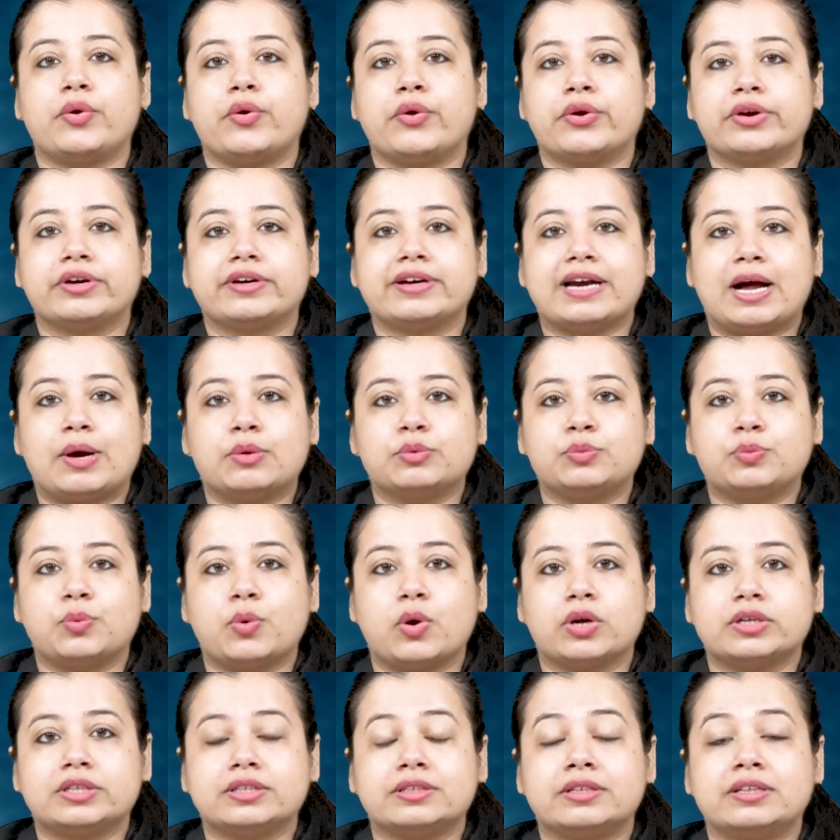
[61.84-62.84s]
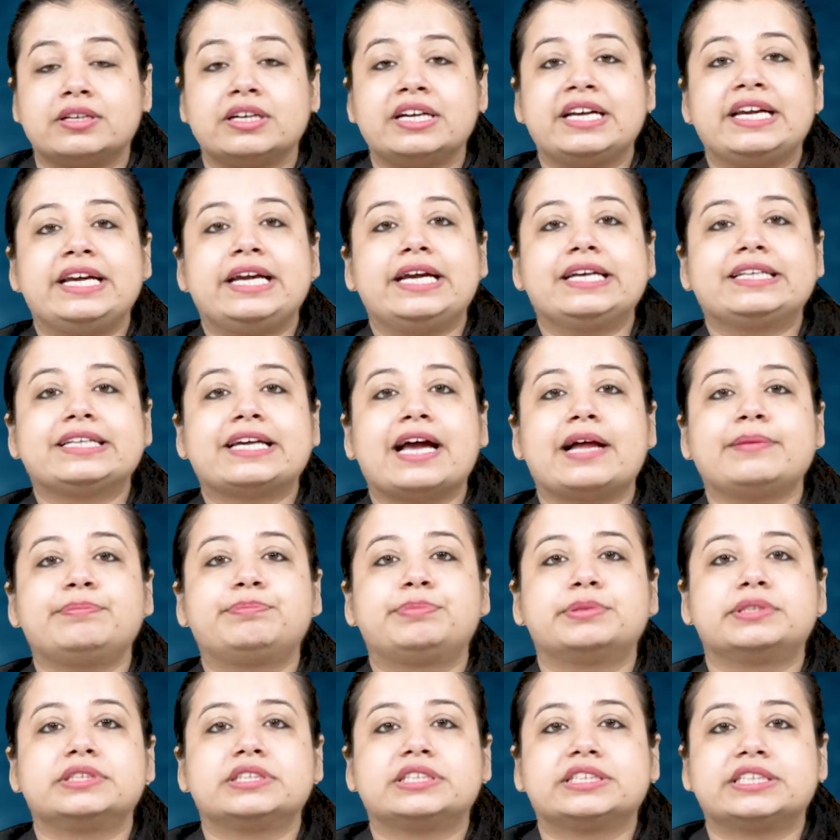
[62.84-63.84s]
or groundwater, it can
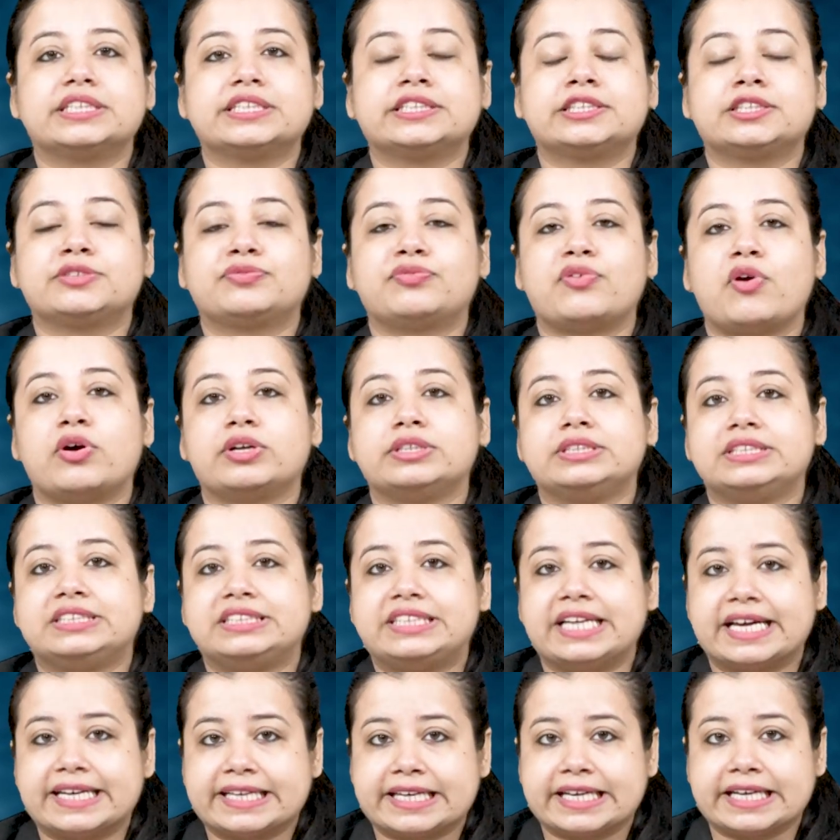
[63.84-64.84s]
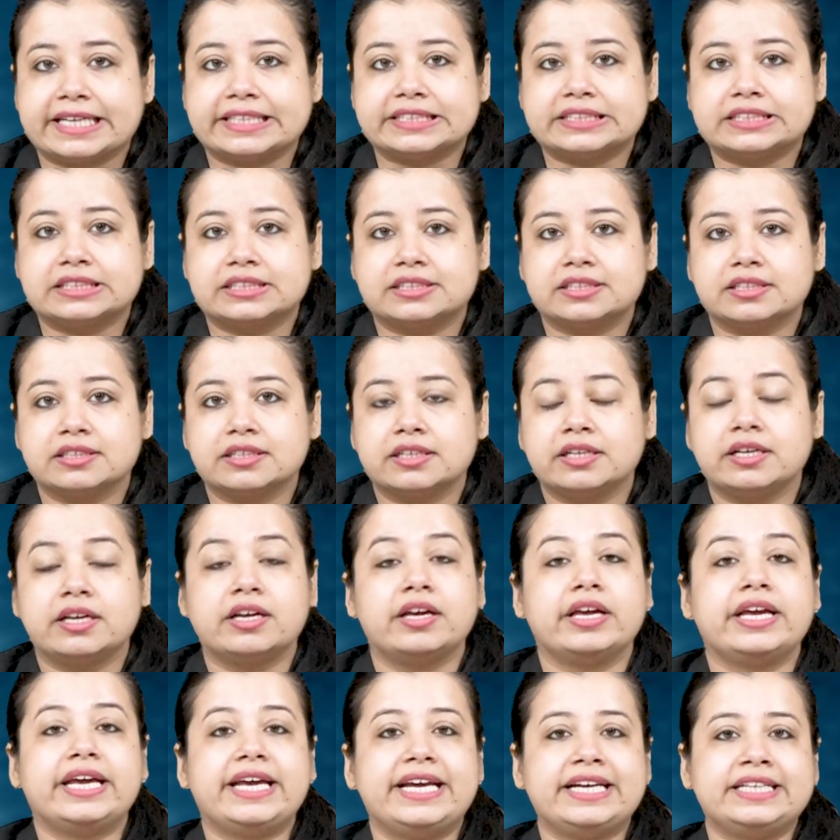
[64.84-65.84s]
persist for decades.
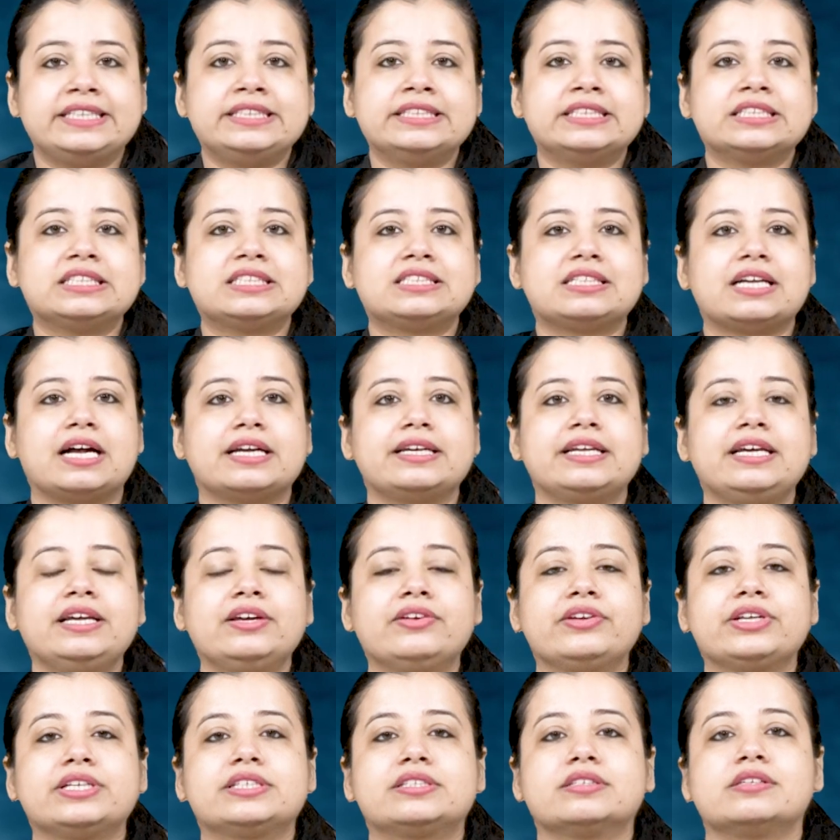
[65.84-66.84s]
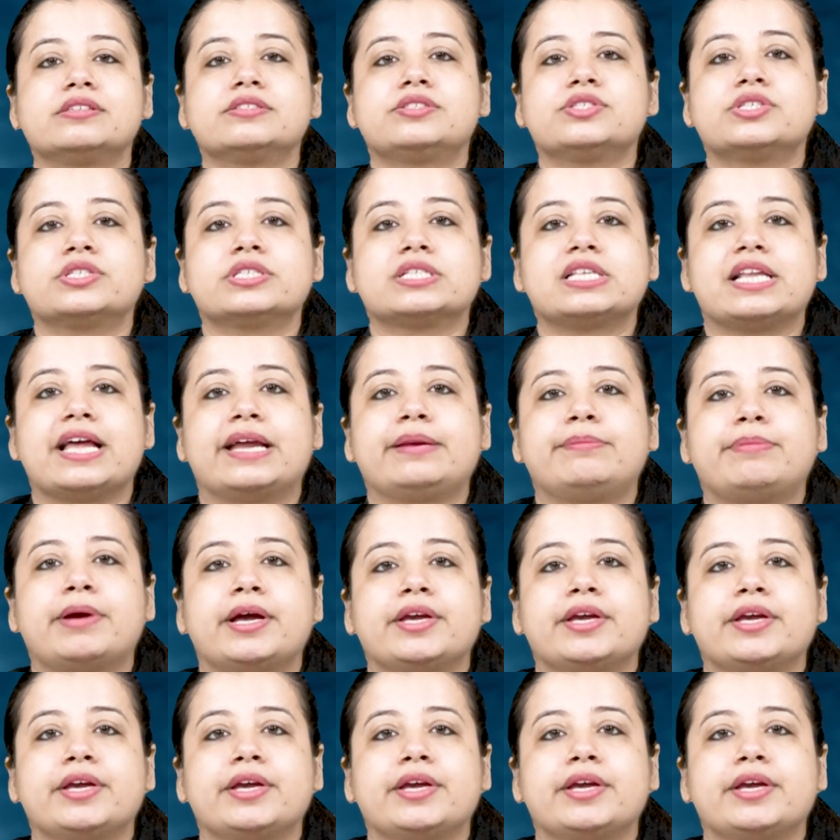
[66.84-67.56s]
In this study, researchers led